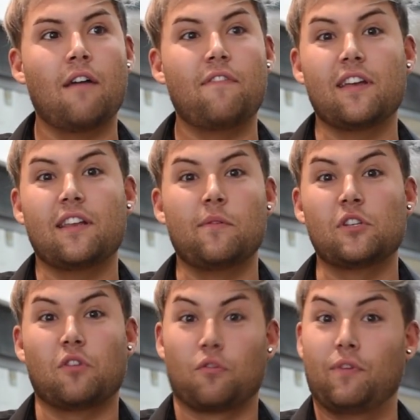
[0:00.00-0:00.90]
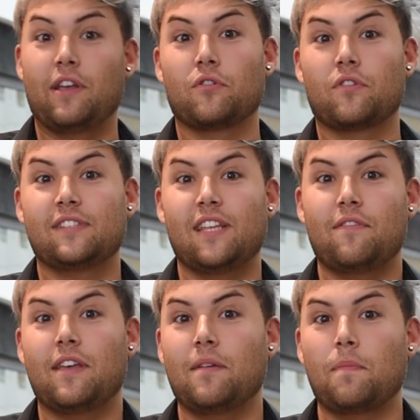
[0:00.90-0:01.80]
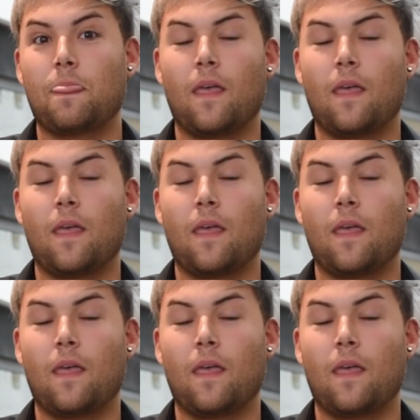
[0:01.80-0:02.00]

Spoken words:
I figured it would just look really good on a CV.